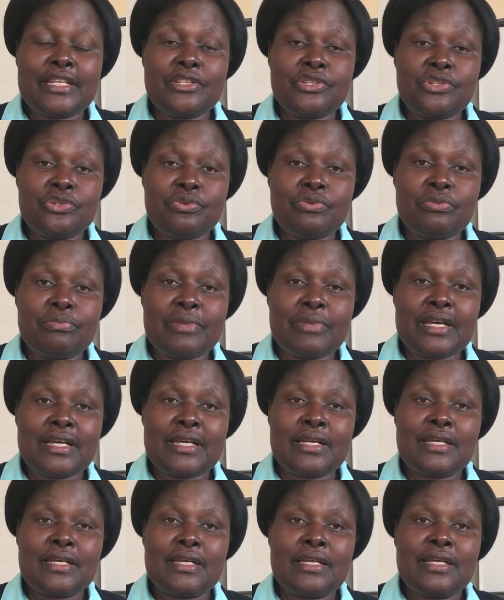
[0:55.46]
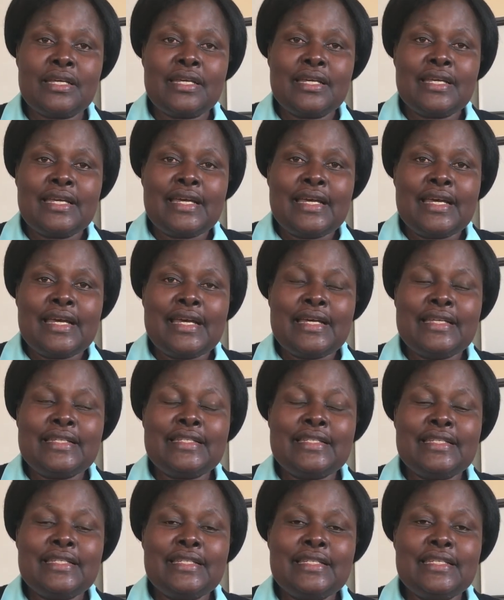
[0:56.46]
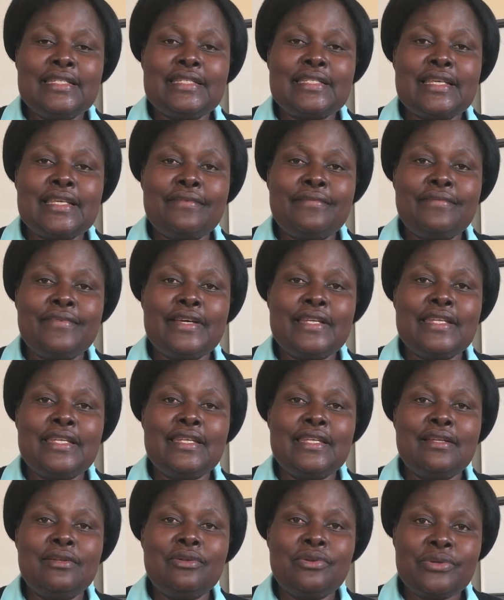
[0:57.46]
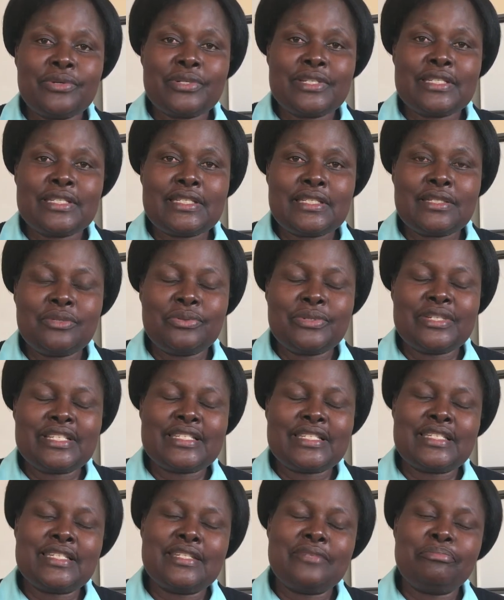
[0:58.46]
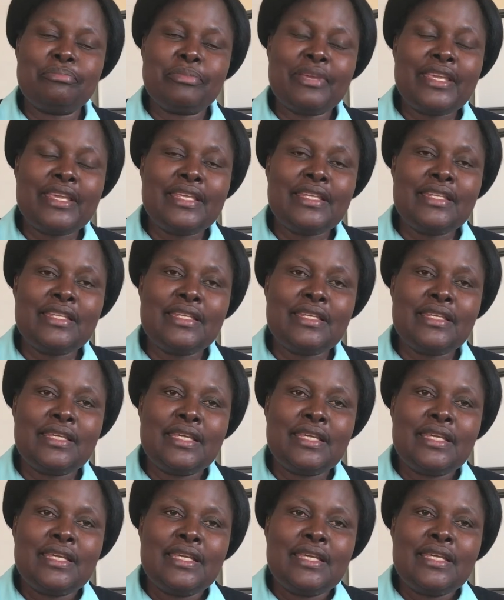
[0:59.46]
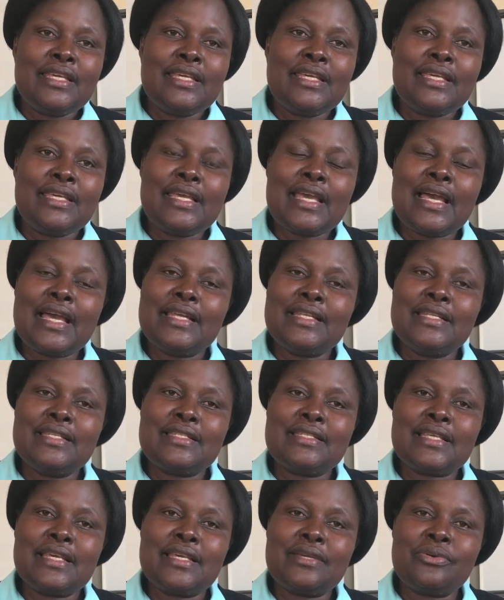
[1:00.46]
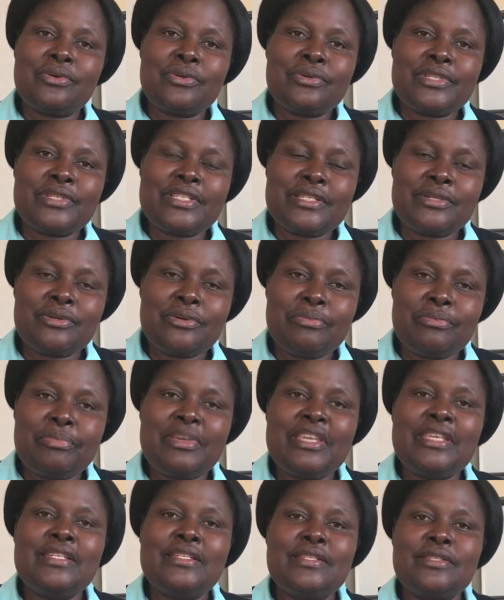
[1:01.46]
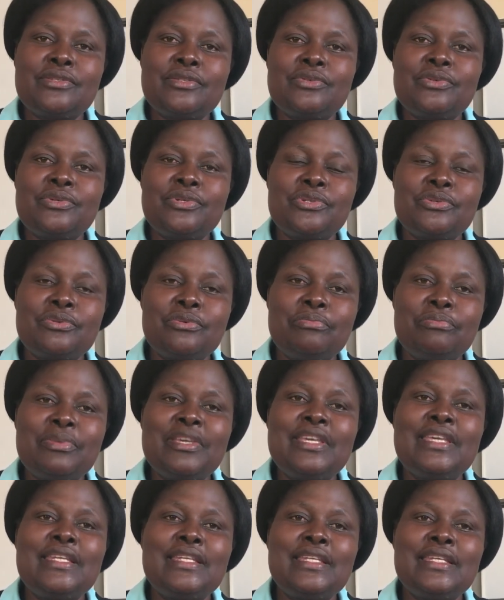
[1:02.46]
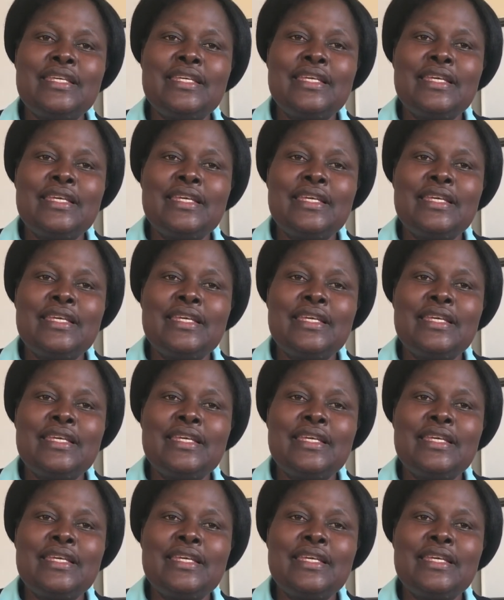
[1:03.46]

tumor, and he suffered a lot. He was in pain. He had psychological pain, social pain.